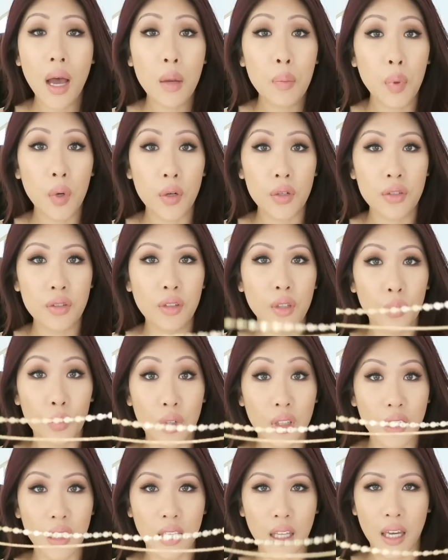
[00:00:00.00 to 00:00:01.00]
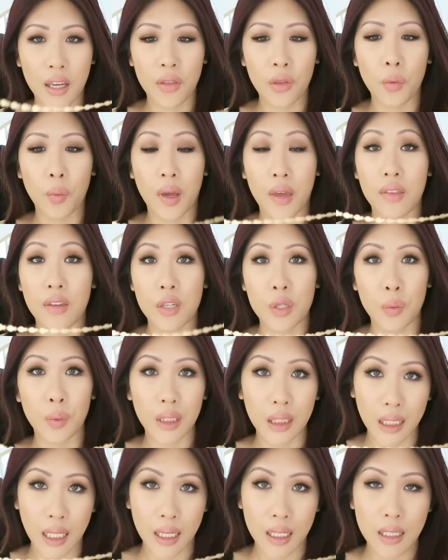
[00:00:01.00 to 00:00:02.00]
I personally really like the way this
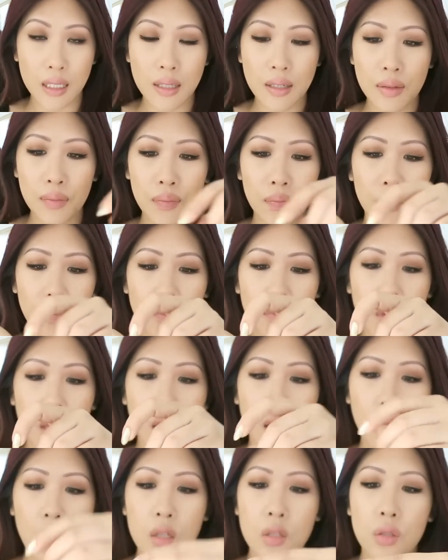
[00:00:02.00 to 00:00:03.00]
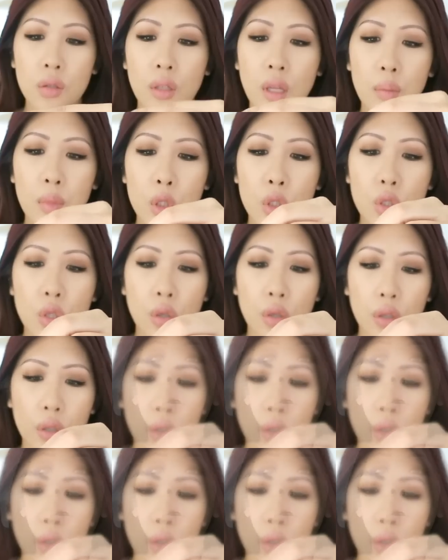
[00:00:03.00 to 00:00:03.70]
one lays. So let me show